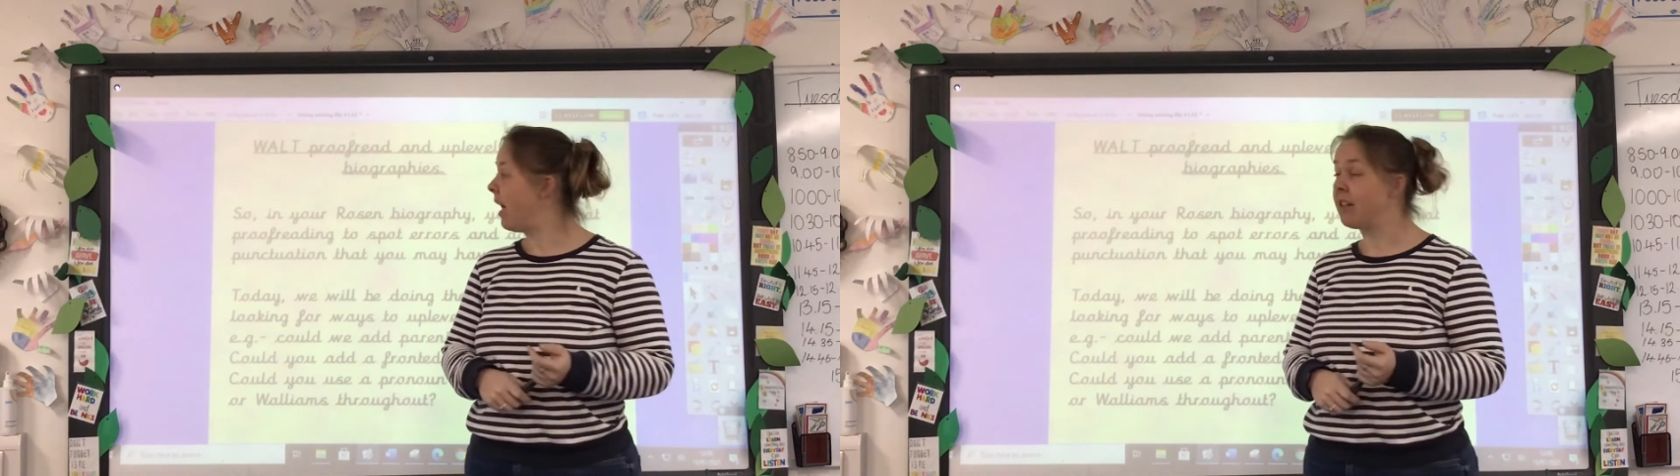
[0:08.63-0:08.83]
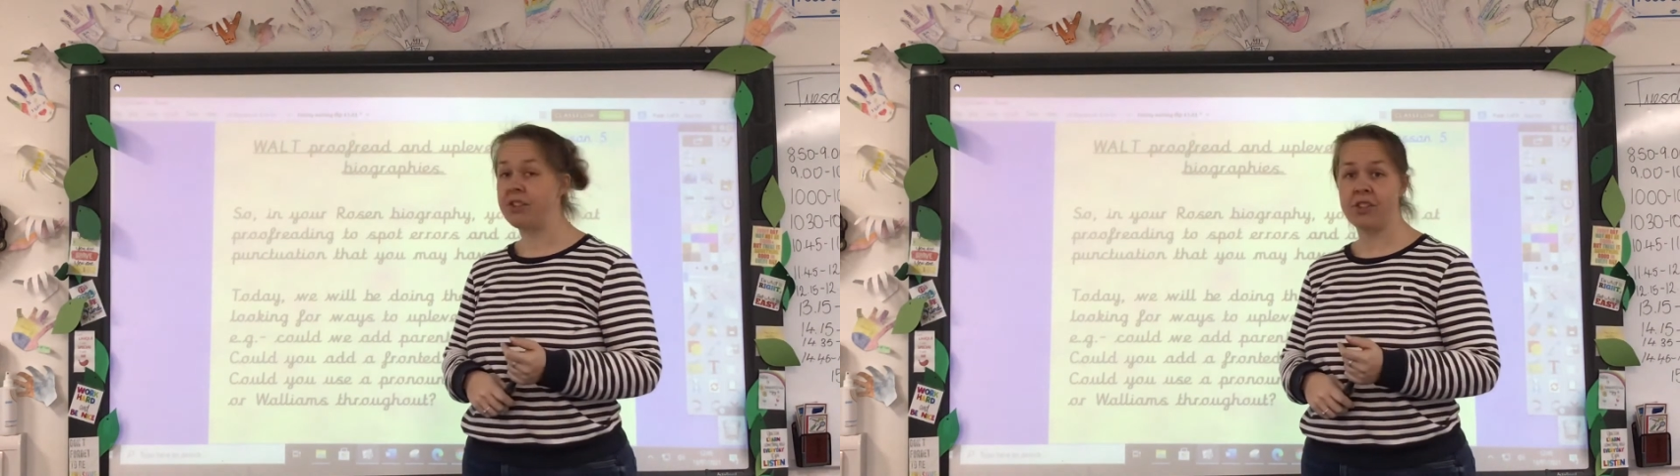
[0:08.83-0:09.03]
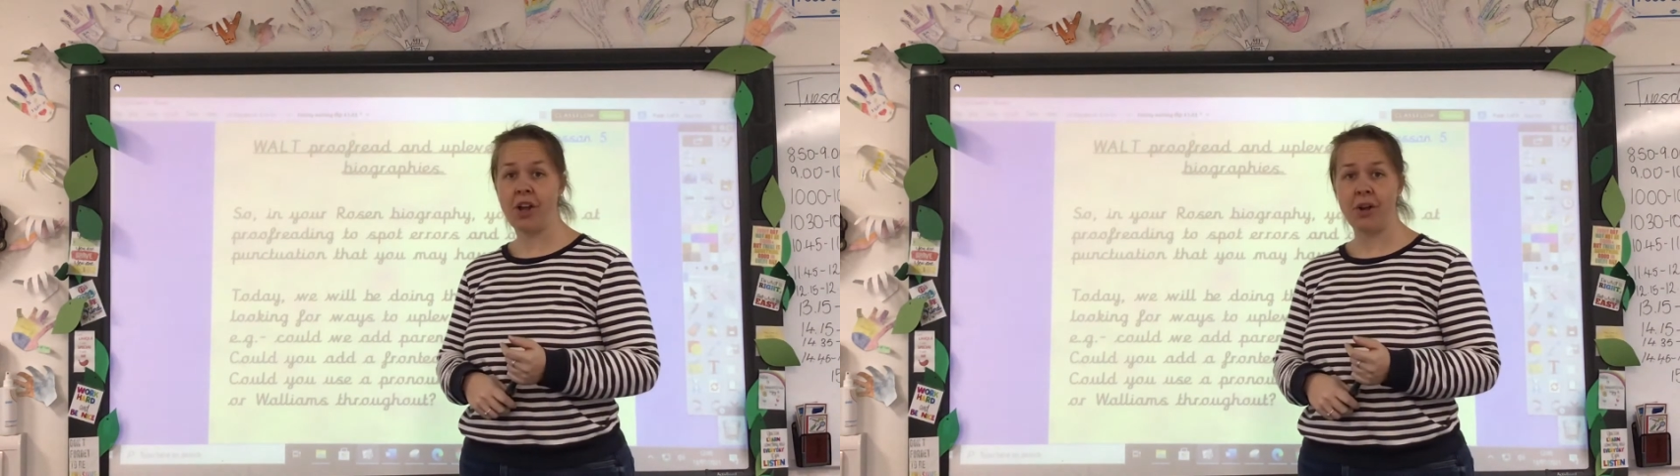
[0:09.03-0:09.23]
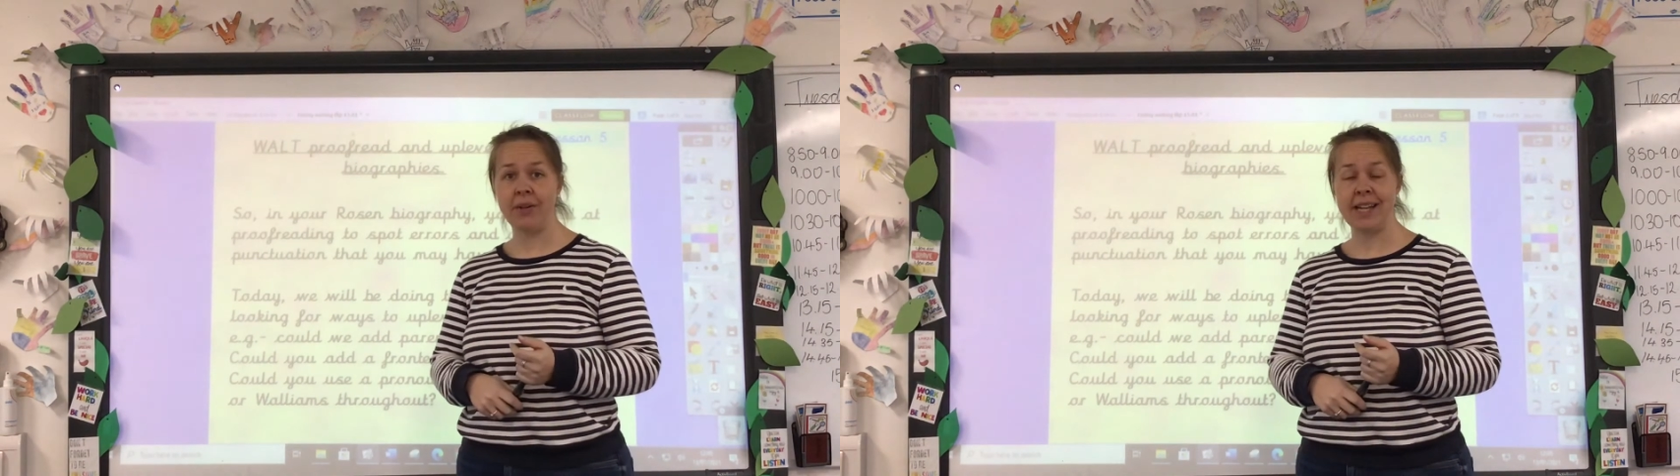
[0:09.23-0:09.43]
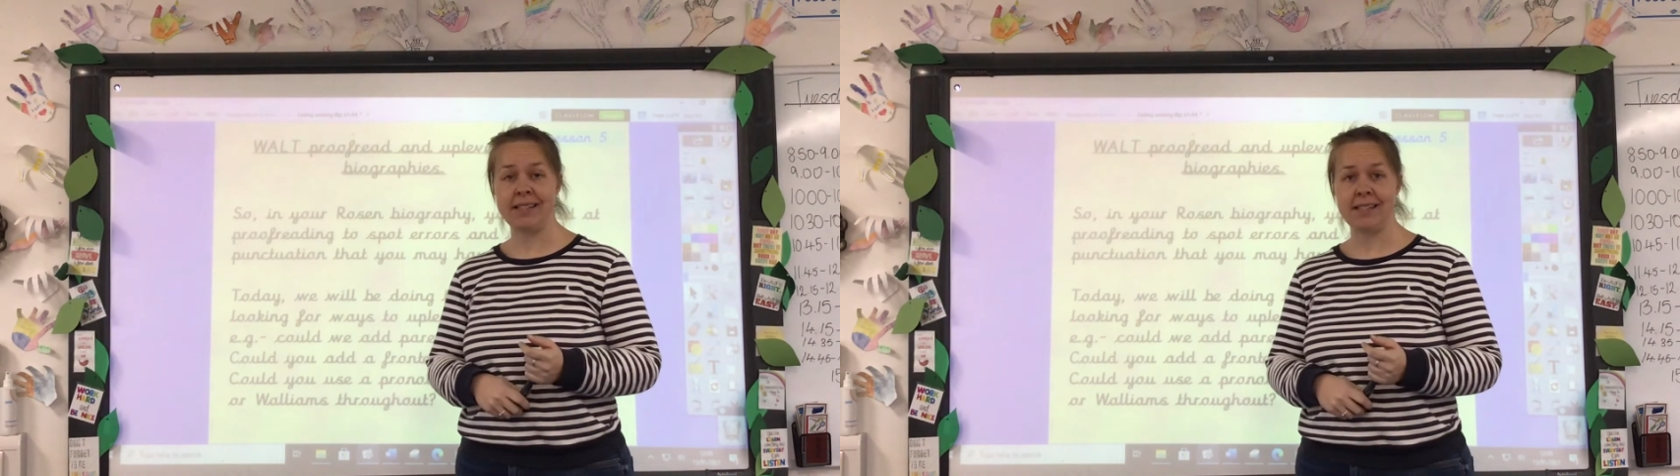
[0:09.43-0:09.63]
So
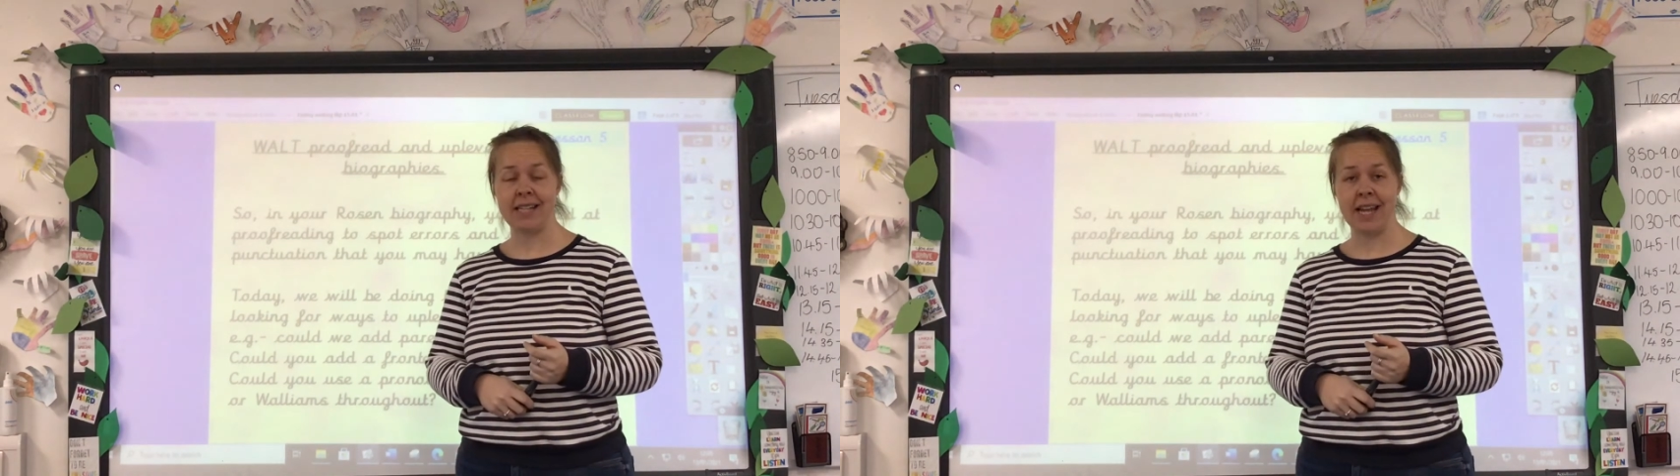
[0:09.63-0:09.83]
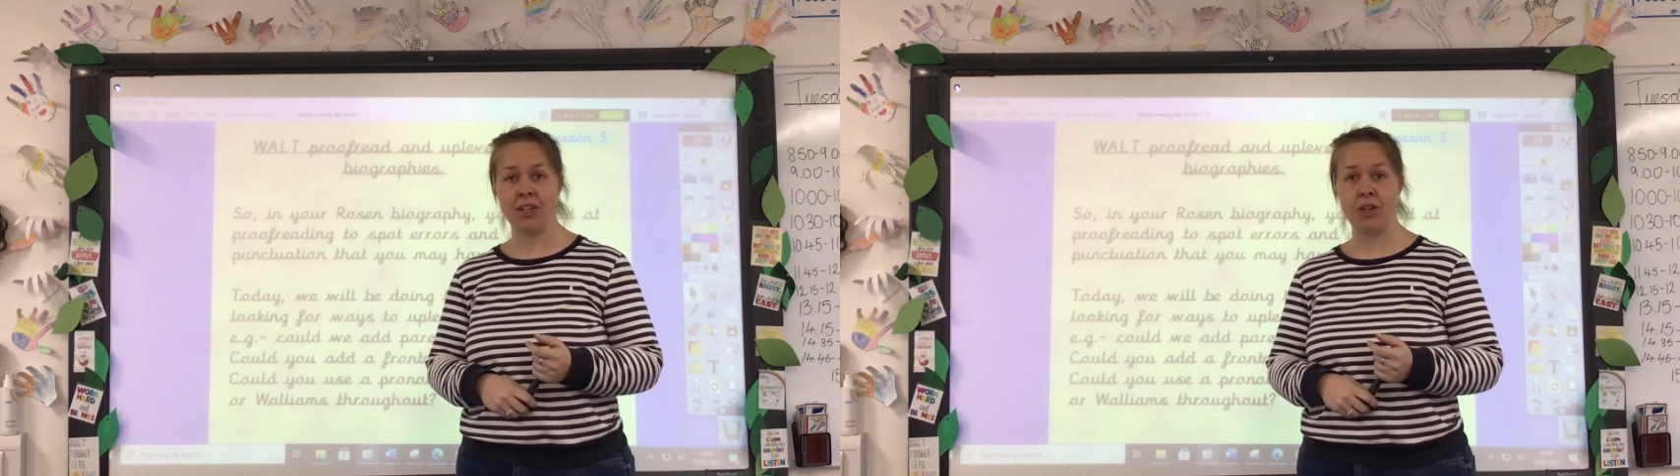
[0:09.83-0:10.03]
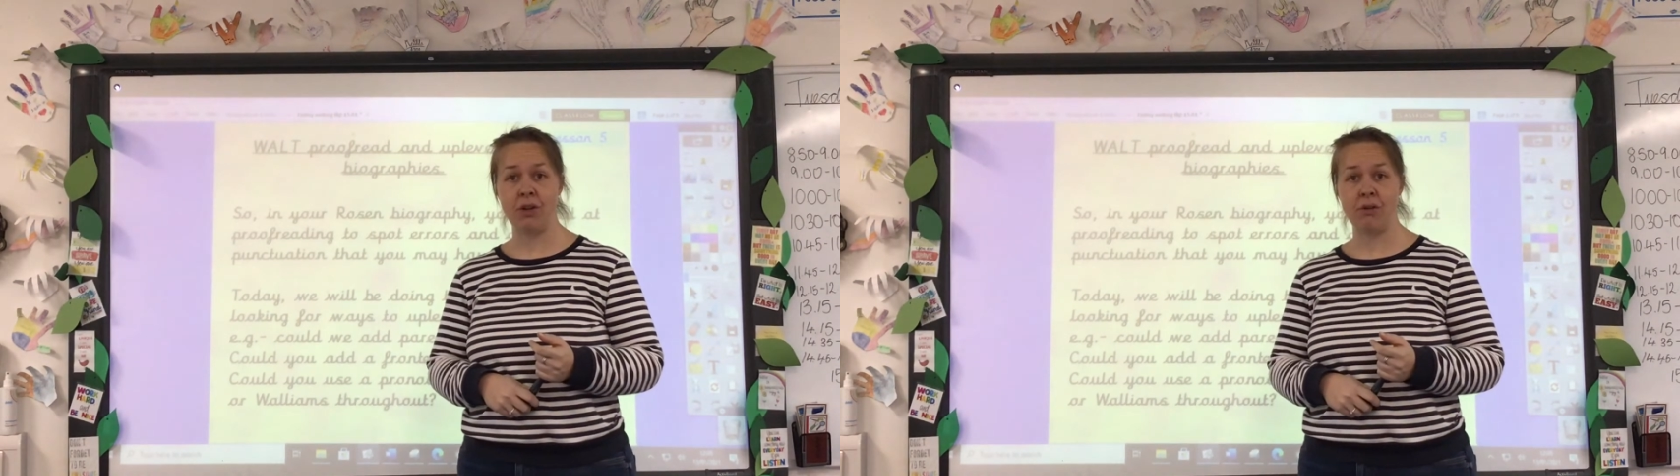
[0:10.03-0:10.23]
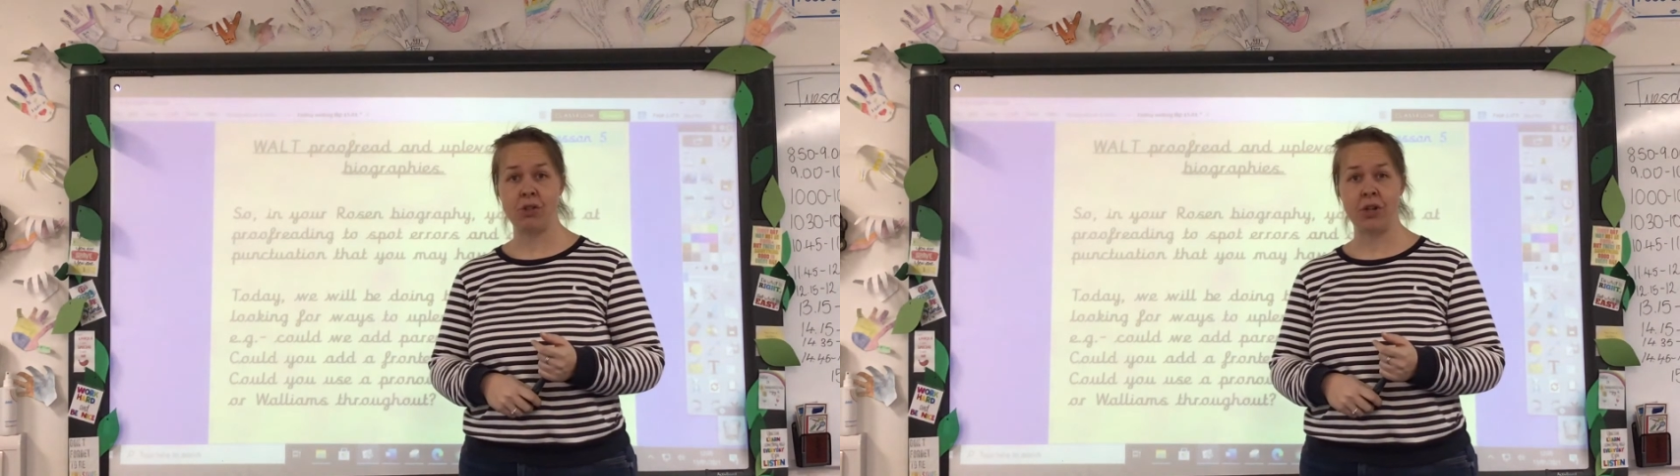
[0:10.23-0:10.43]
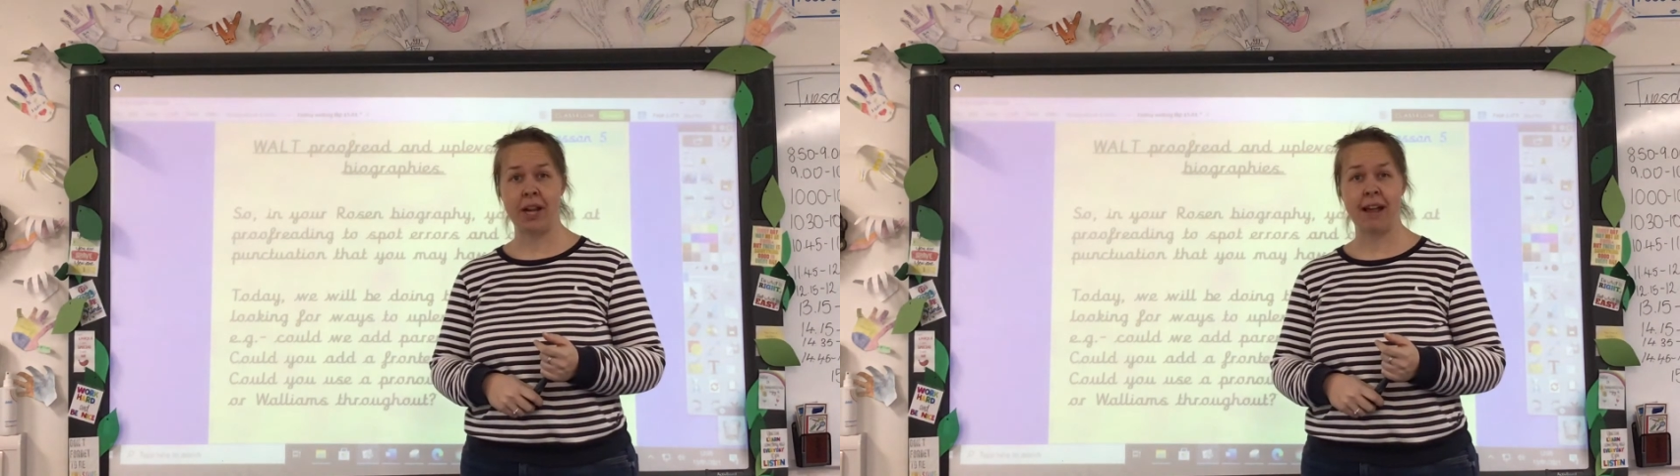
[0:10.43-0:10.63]
yesterday you
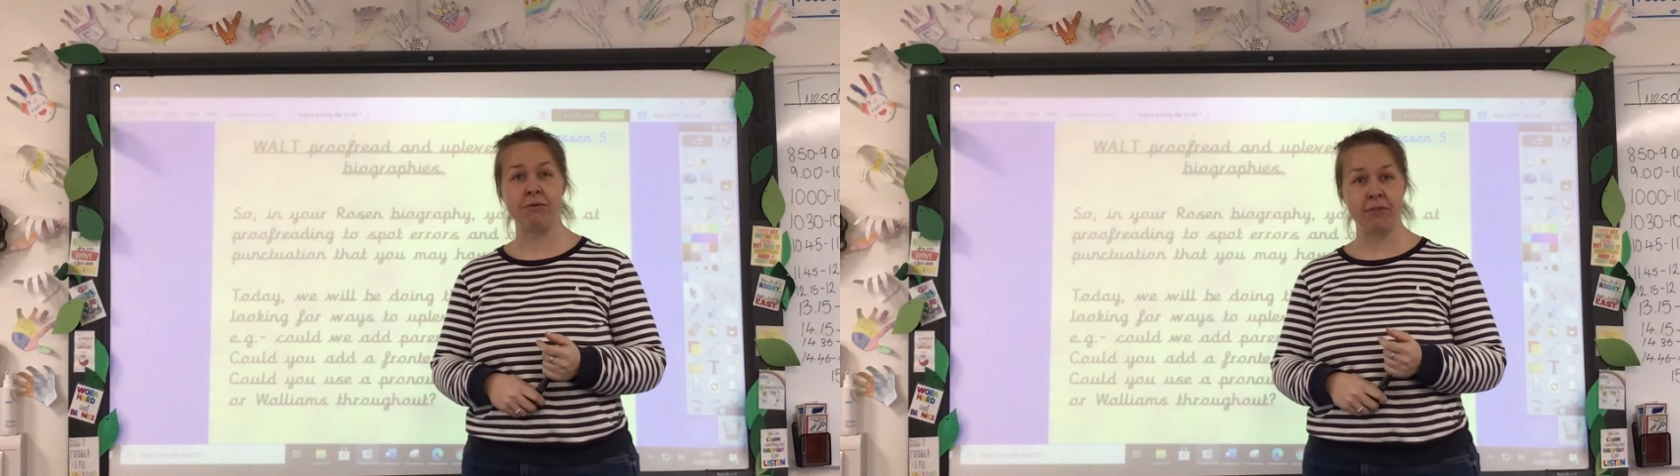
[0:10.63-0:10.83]
should have